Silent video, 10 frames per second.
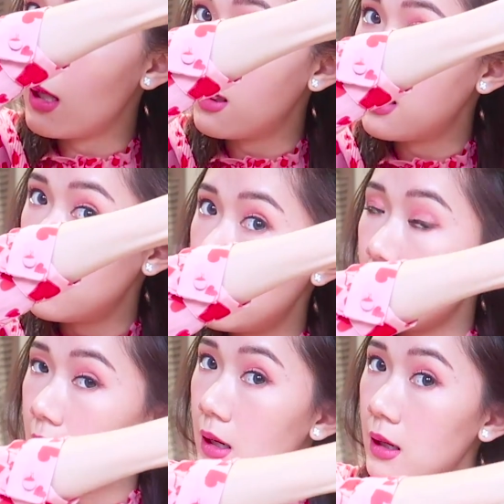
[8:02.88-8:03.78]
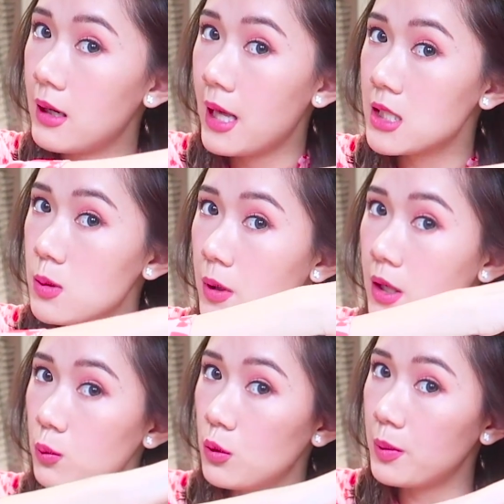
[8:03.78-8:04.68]
And then next
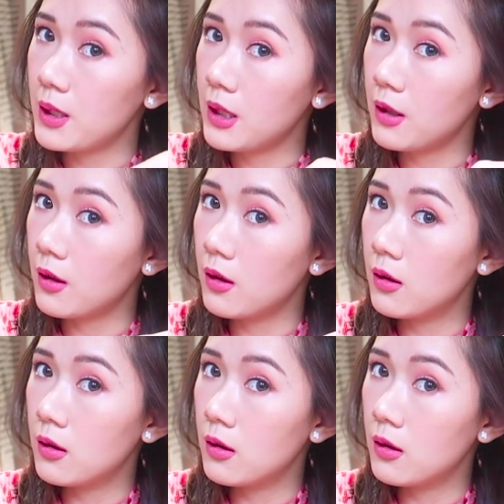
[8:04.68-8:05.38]
part will be here,